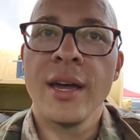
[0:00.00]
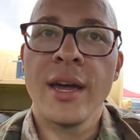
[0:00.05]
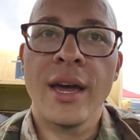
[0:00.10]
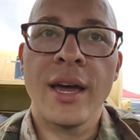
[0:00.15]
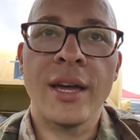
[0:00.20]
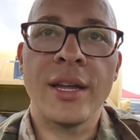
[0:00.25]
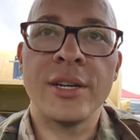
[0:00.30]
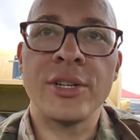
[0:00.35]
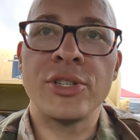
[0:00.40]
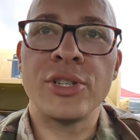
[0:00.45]

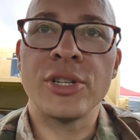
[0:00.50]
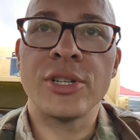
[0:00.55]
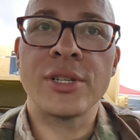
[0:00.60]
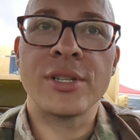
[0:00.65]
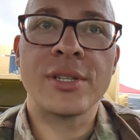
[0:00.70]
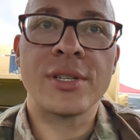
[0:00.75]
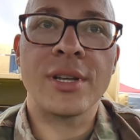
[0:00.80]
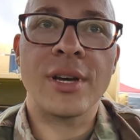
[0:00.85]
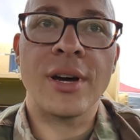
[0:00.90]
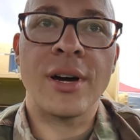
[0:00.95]
and
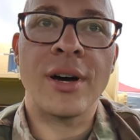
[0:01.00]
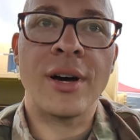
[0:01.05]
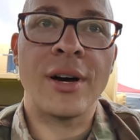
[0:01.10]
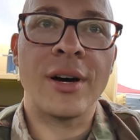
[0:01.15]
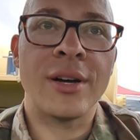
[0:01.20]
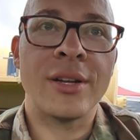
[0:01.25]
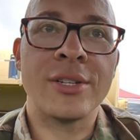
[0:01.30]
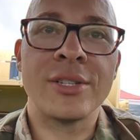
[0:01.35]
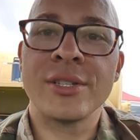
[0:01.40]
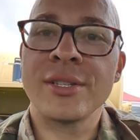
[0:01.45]
just
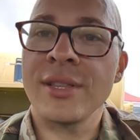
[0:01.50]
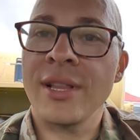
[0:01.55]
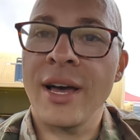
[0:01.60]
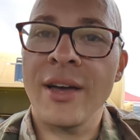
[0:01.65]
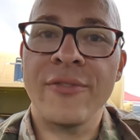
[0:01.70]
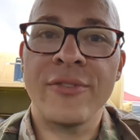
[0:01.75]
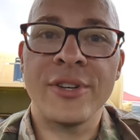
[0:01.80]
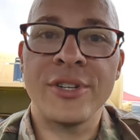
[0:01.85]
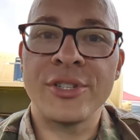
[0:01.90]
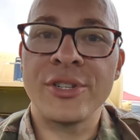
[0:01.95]
uh, just
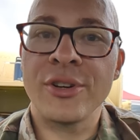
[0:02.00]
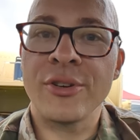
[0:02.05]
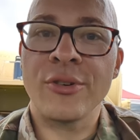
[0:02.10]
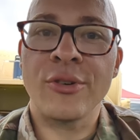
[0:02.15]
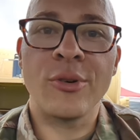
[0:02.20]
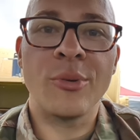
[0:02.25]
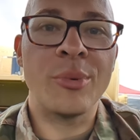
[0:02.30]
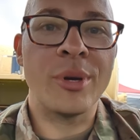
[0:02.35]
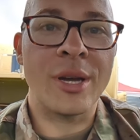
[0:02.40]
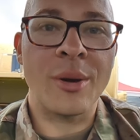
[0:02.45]
life in
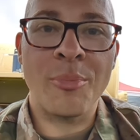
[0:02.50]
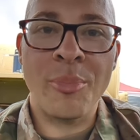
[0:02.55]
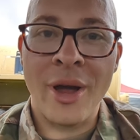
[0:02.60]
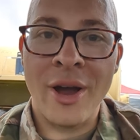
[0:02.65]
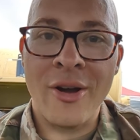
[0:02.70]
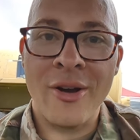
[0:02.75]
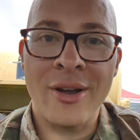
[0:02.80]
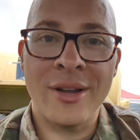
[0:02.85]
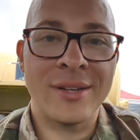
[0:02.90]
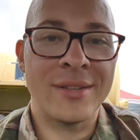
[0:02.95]
general, being a
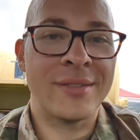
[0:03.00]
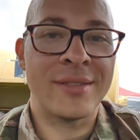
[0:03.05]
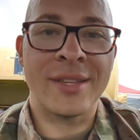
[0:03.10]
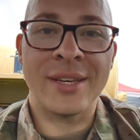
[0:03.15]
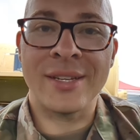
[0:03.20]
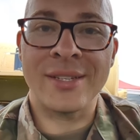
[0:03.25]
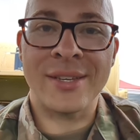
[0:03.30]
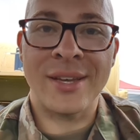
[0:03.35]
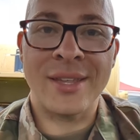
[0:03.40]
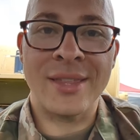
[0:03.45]
parent,
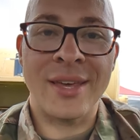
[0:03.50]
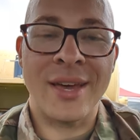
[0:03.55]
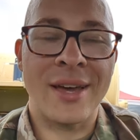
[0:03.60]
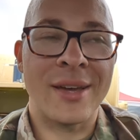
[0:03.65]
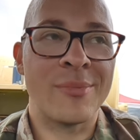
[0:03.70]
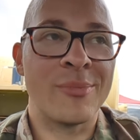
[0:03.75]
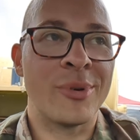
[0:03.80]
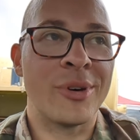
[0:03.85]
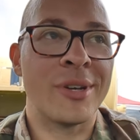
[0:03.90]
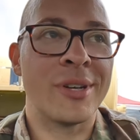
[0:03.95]
things like that.
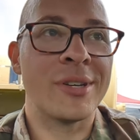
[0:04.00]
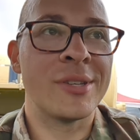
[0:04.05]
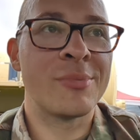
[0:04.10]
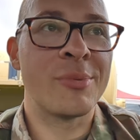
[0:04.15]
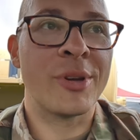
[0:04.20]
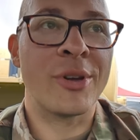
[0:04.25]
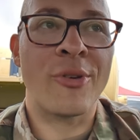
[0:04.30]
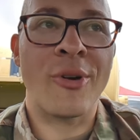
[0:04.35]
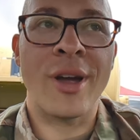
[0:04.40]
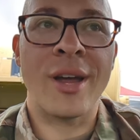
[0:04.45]
But it's
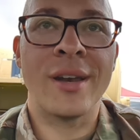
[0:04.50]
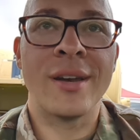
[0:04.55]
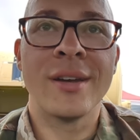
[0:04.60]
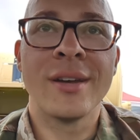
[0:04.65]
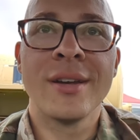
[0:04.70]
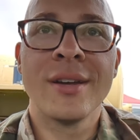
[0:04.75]
been great.